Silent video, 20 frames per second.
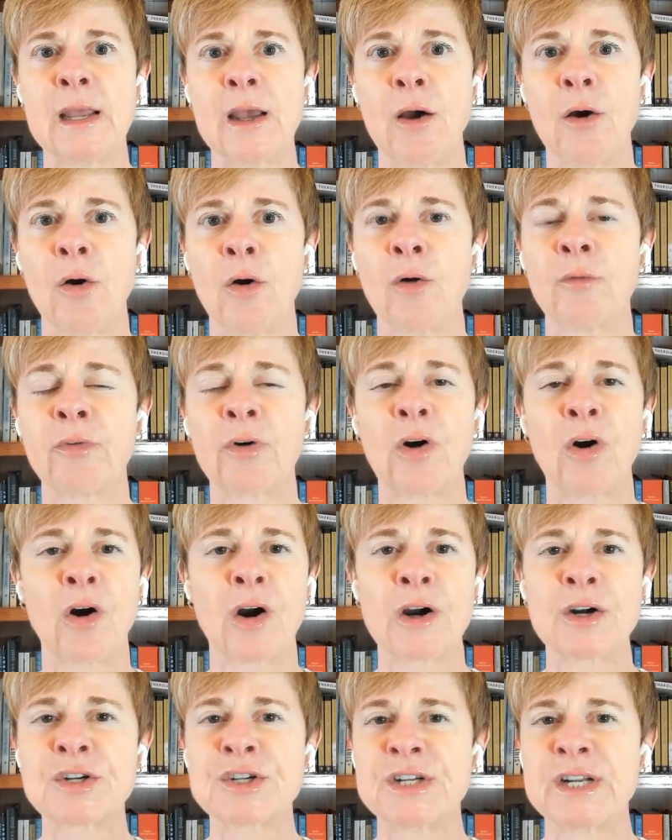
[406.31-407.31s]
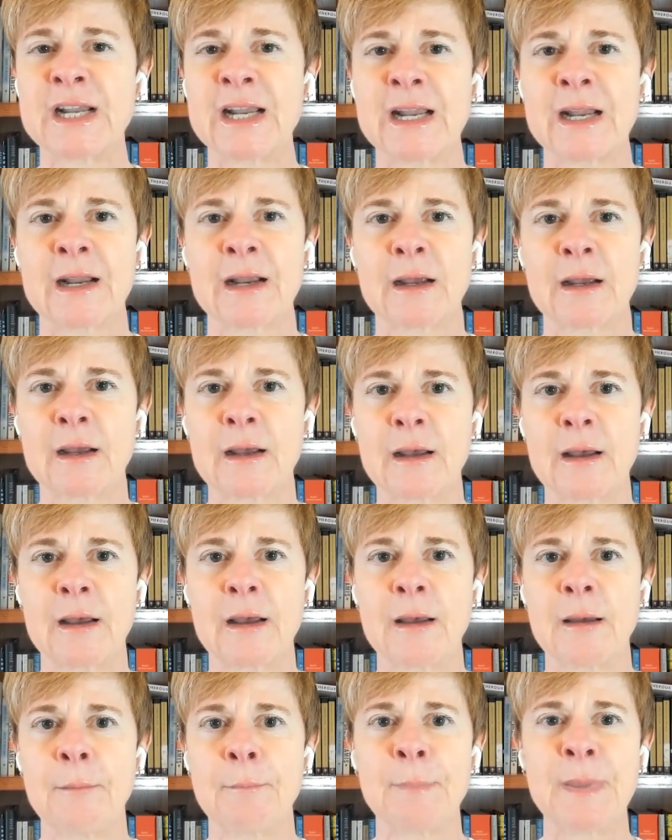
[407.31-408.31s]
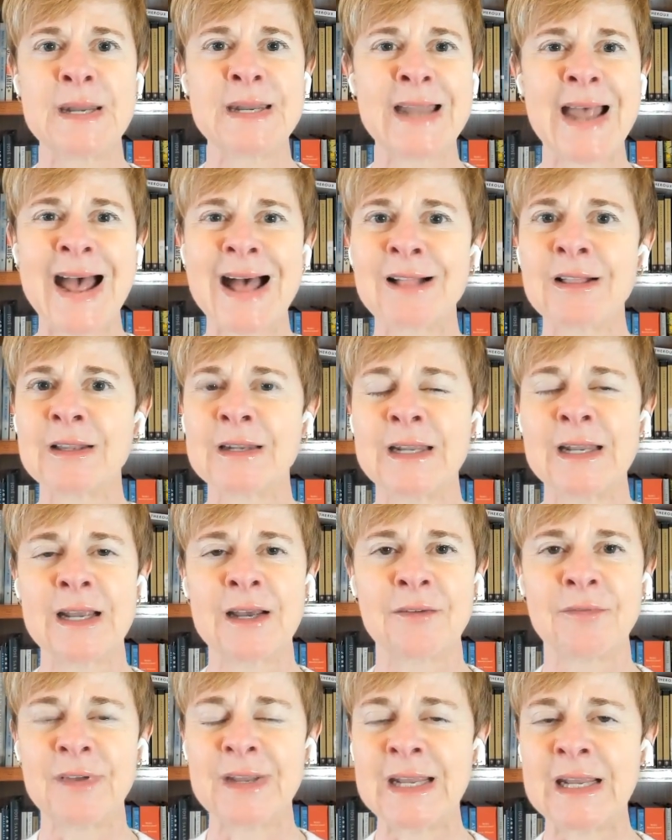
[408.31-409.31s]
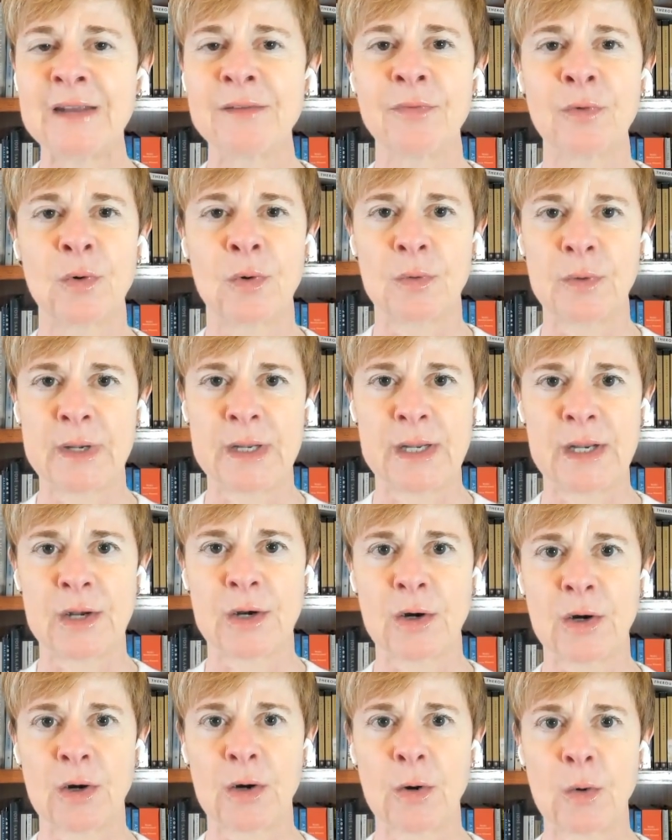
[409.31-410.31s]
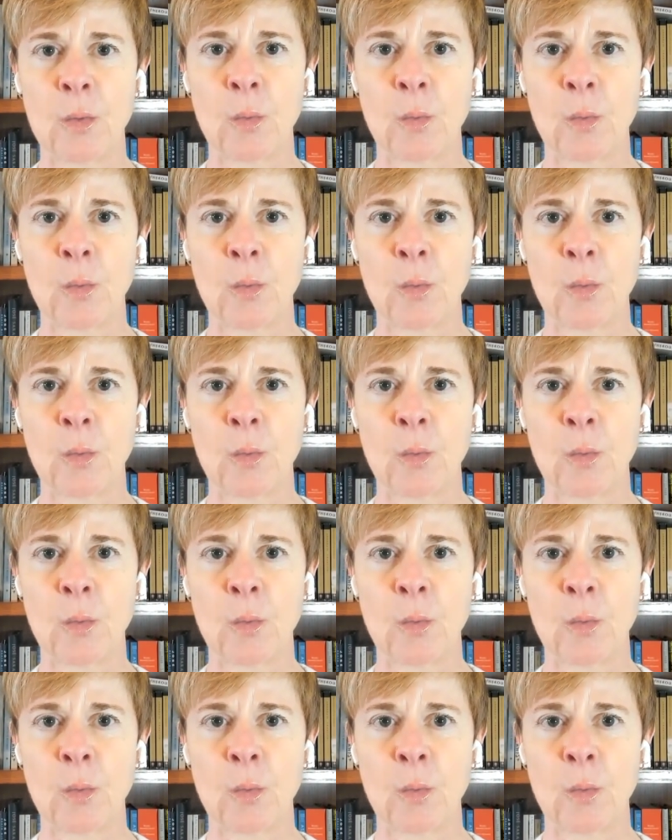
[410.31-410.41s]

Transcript: overarching banality of evil here,